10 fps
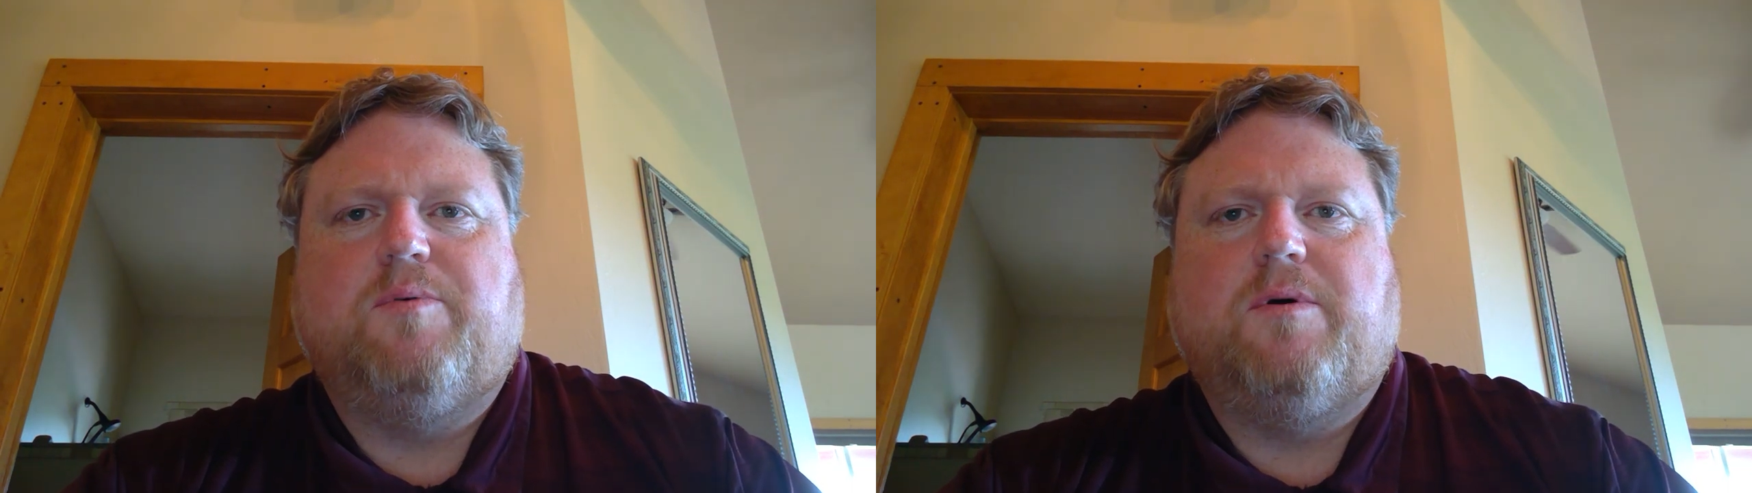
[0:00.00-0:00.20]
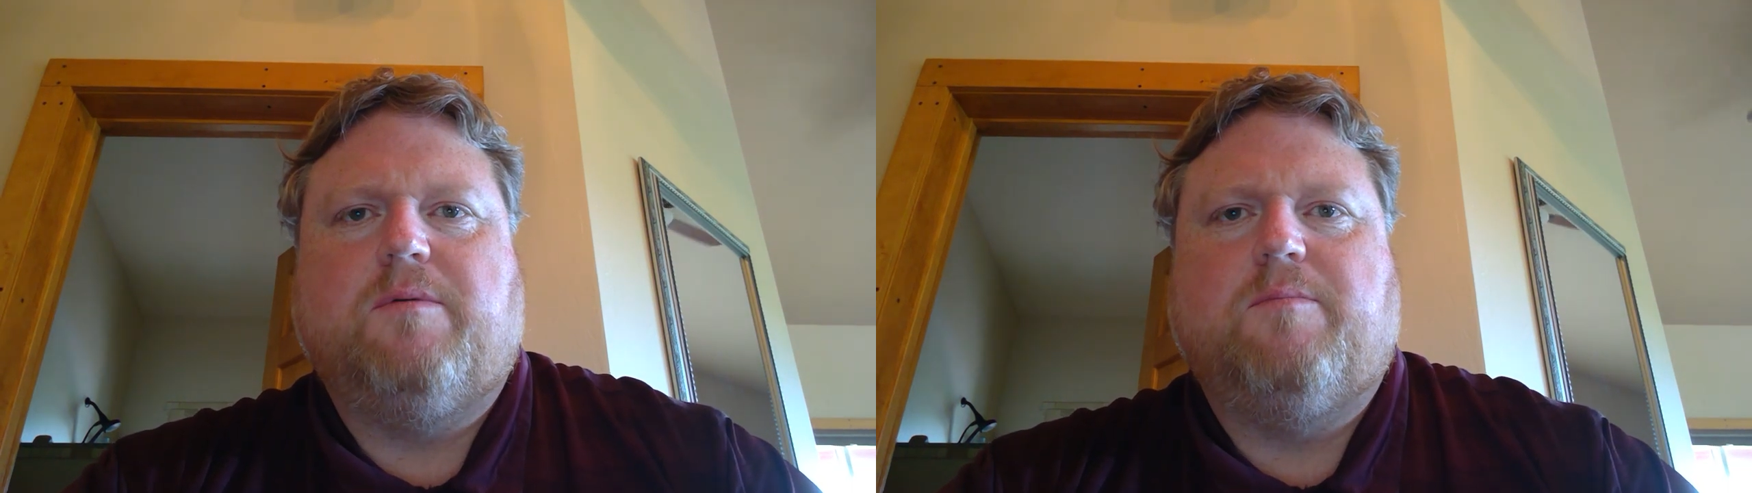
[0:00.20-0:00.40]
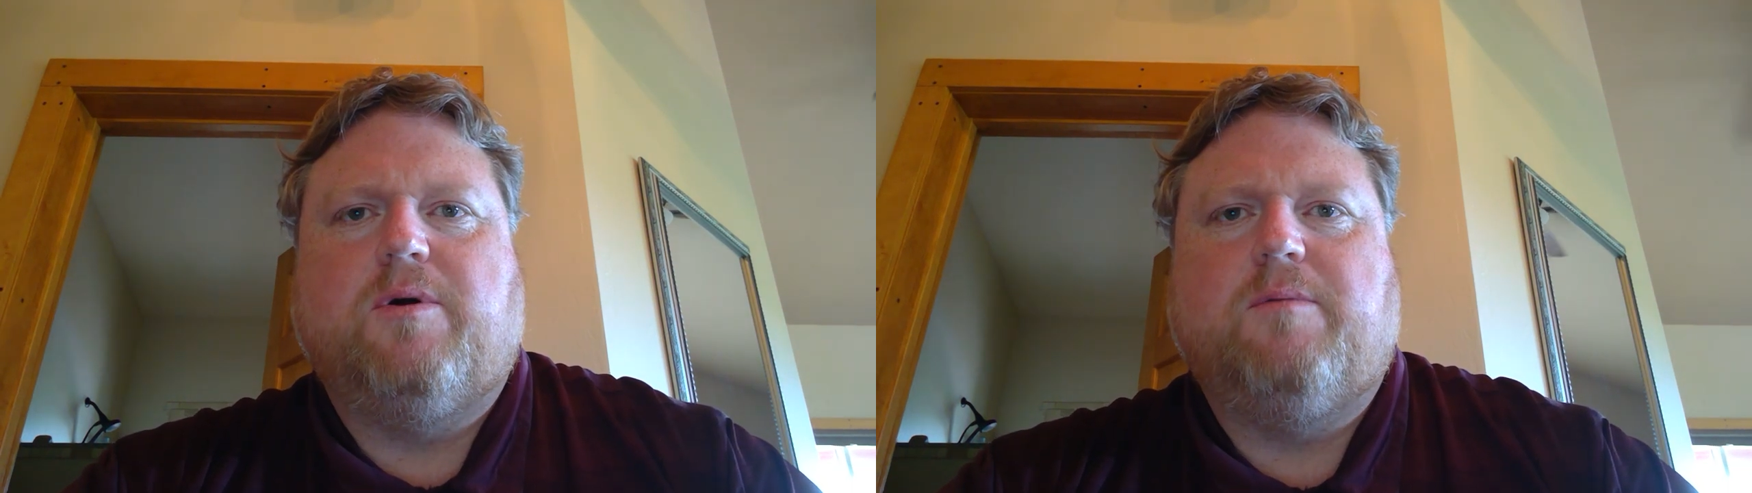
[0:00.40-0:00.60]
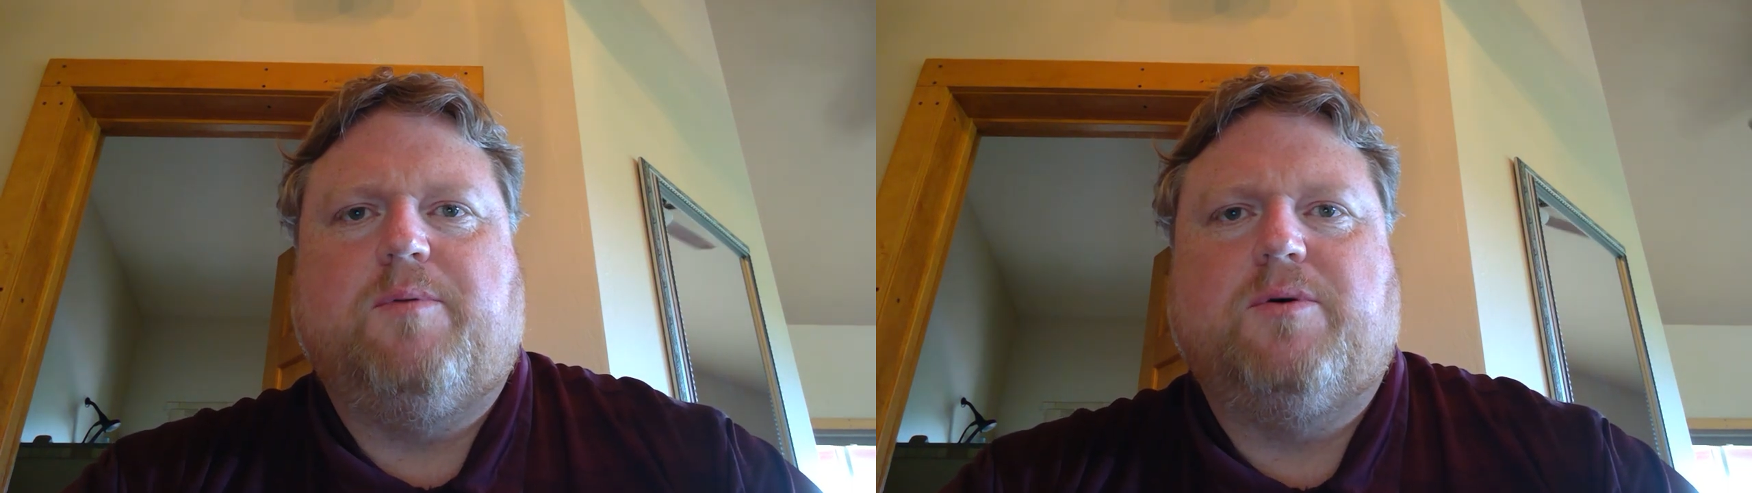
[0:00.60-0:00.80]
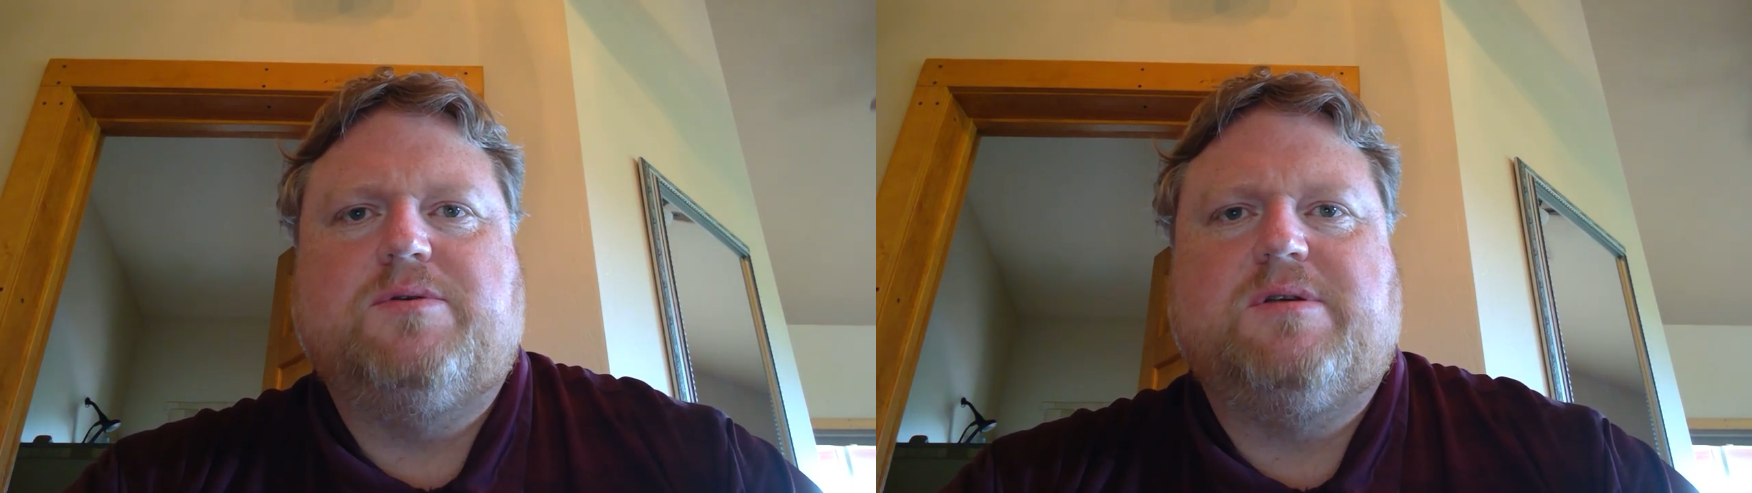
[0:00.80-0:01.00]
board
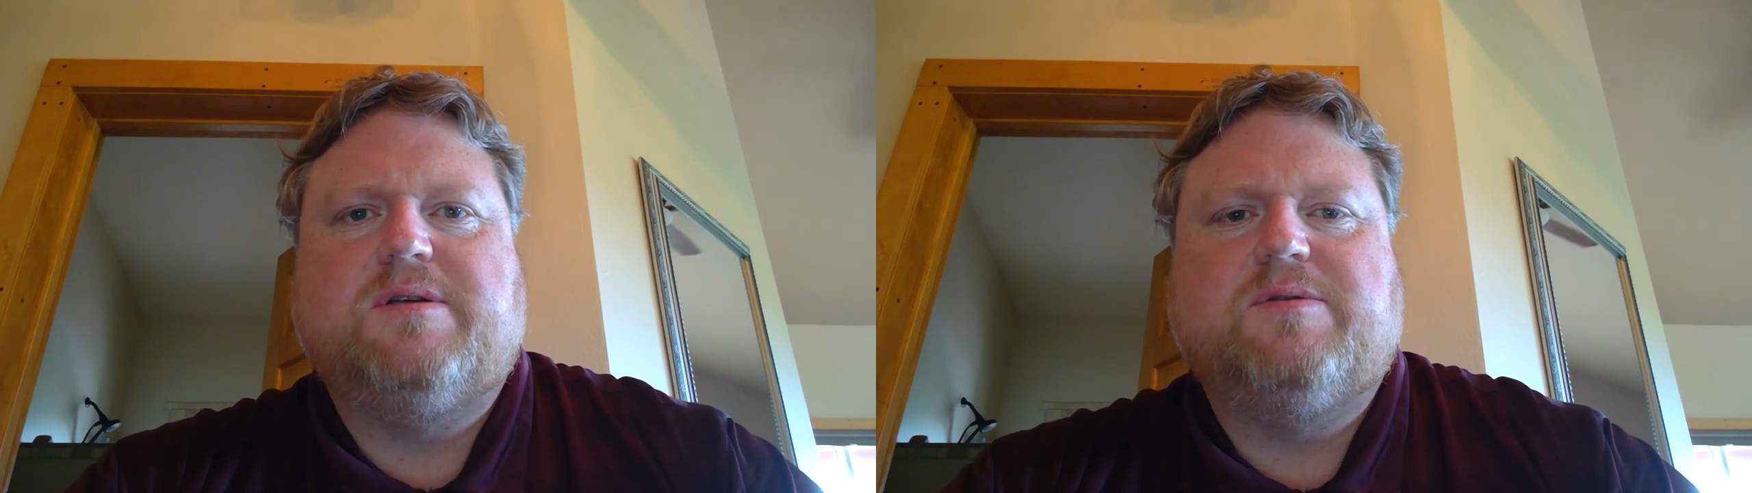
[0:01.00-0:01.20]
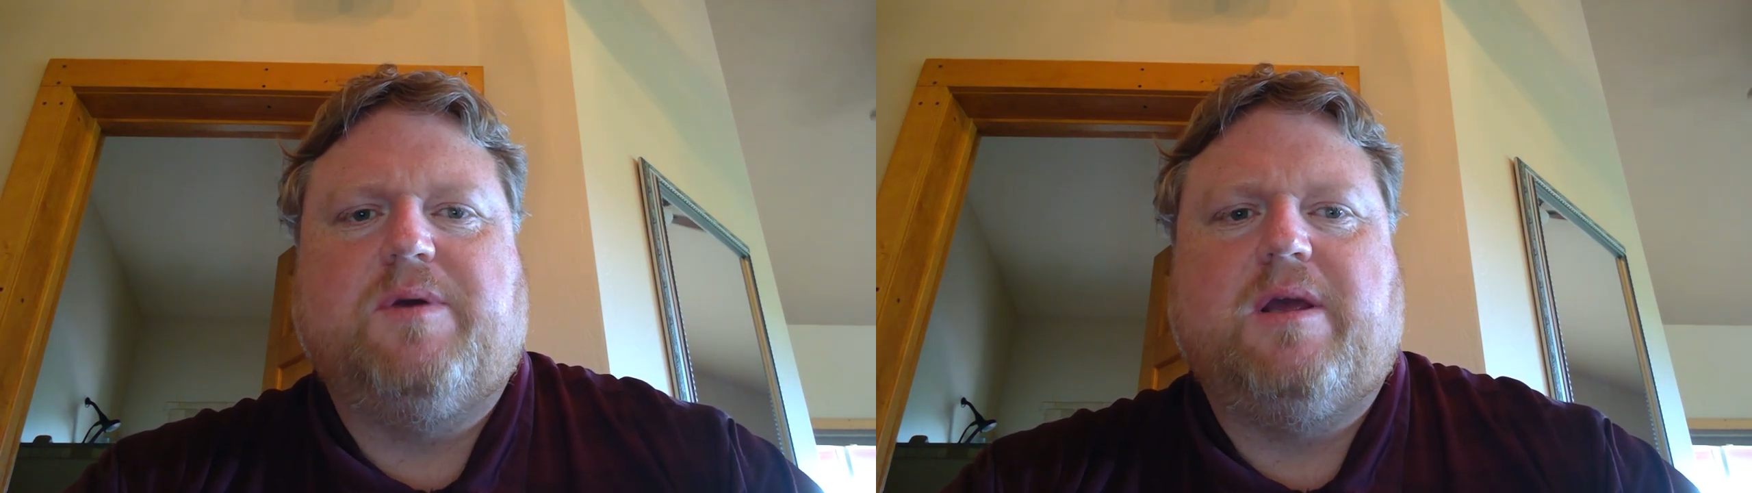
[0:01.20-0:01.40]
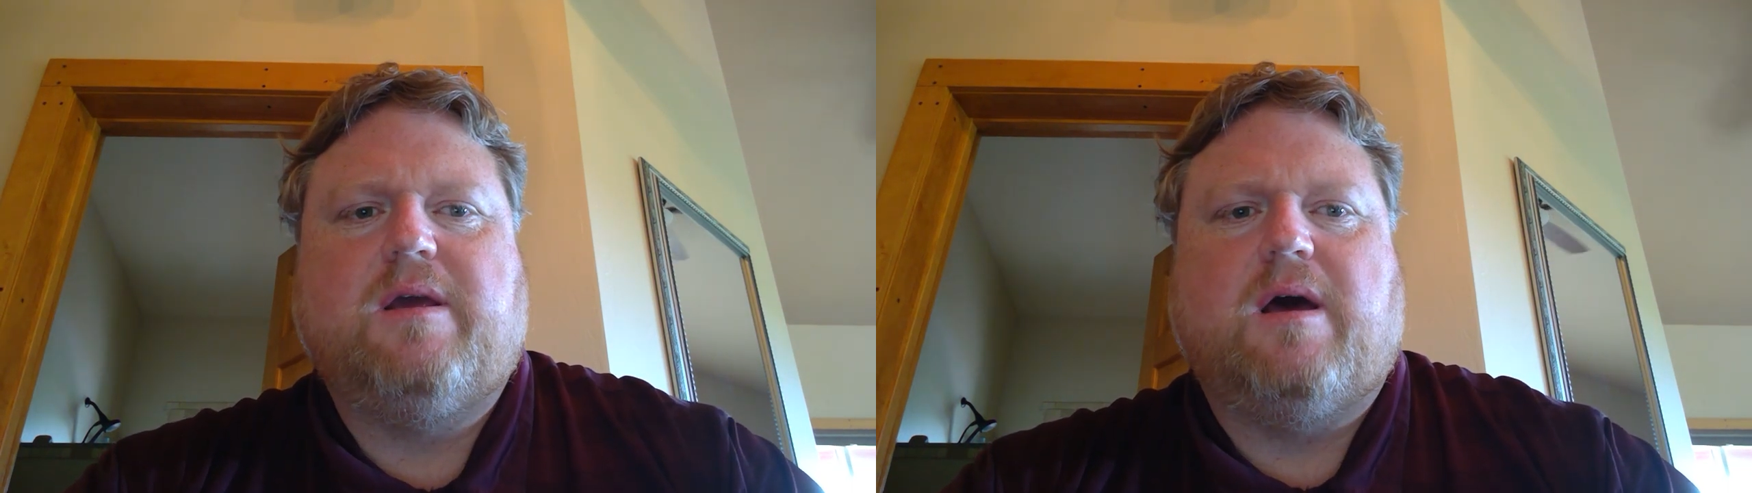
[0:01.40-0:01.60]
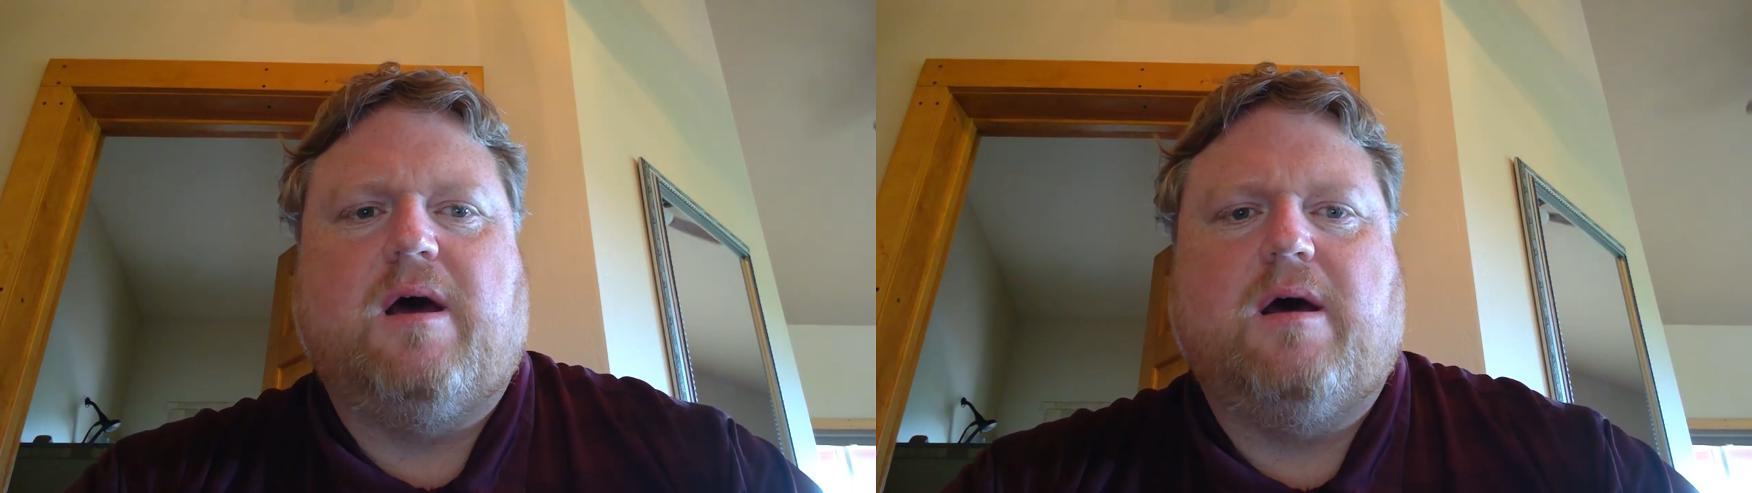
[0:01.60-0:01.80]
post this week.